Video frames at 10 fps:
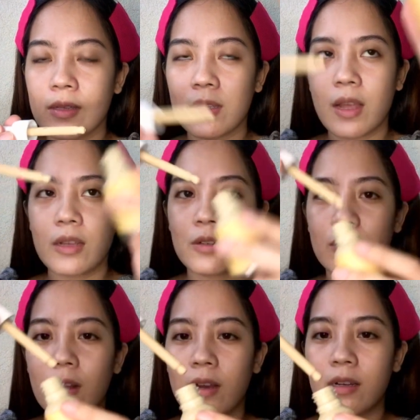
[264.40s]

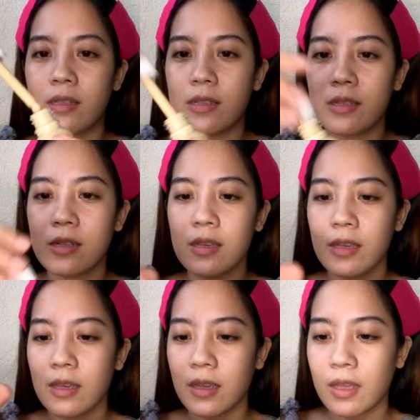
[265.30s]
Natural.
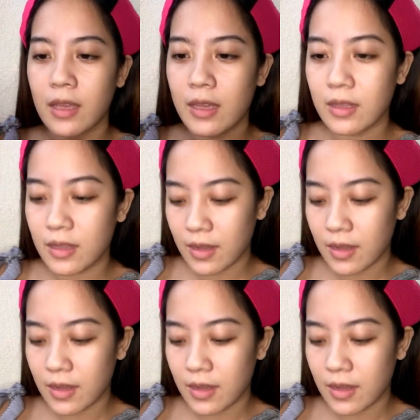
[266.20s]
And